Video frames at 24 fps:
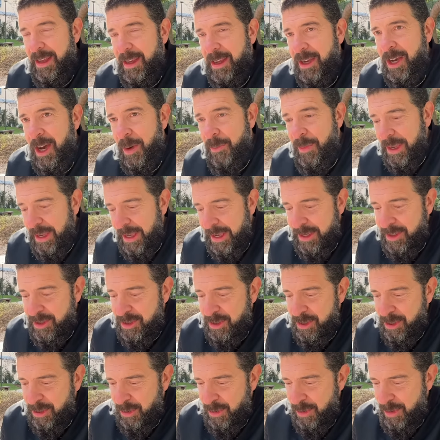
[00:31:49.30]
coming
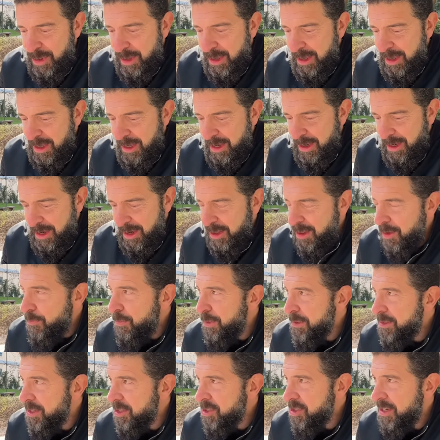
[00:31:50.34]
into the
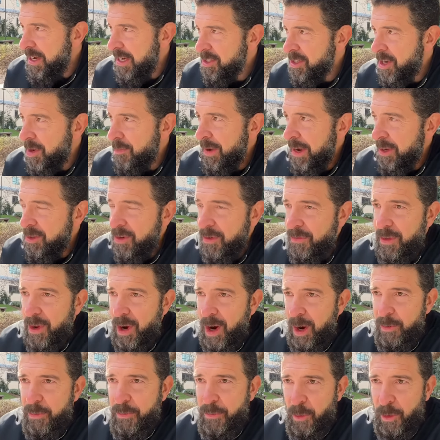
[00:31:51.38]
position as commander of the
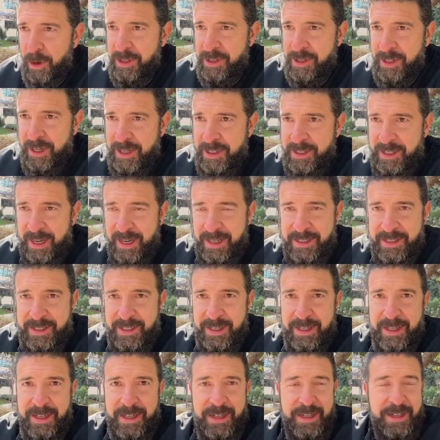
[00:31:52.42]
armed forces, and
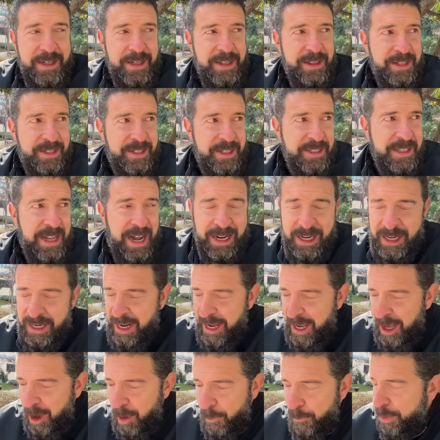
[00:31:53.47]
this is not going
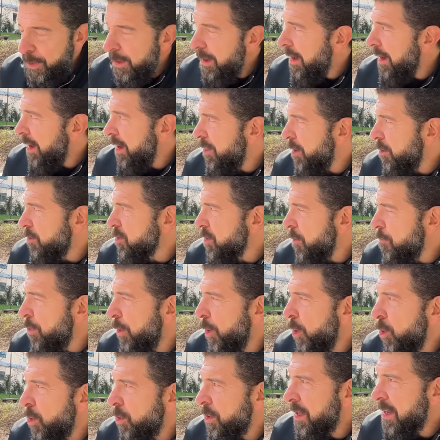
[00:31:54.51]
to help. There was a
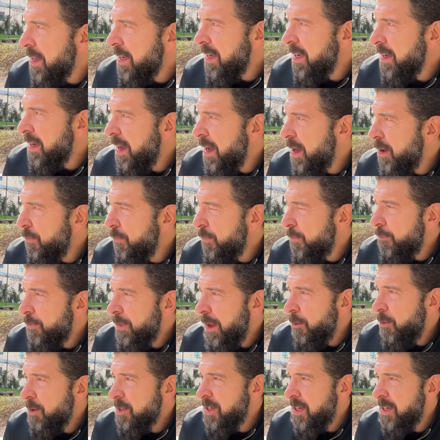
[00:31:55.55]
poll in Kiev
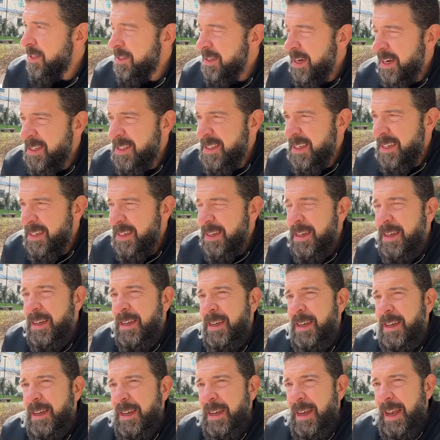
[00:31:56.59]
that was conducted,
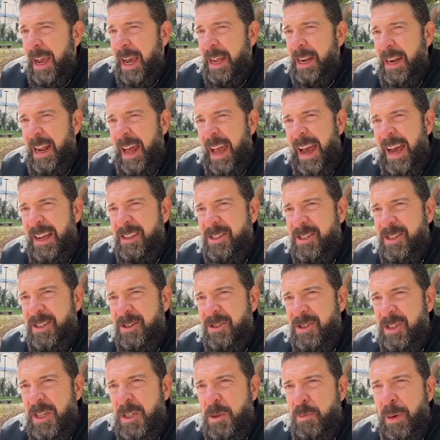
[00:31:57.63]
and it had
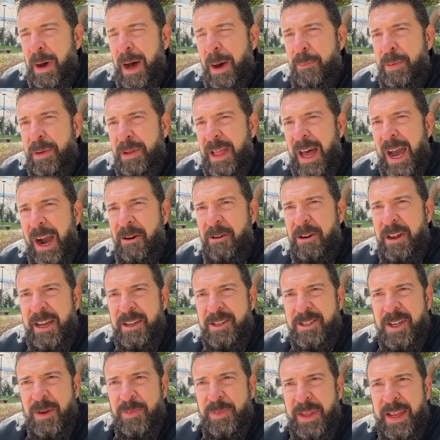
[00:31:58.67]
Syrskyi's popularity at
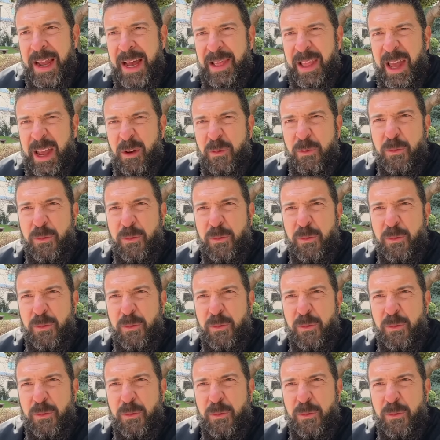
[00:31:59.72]
something at like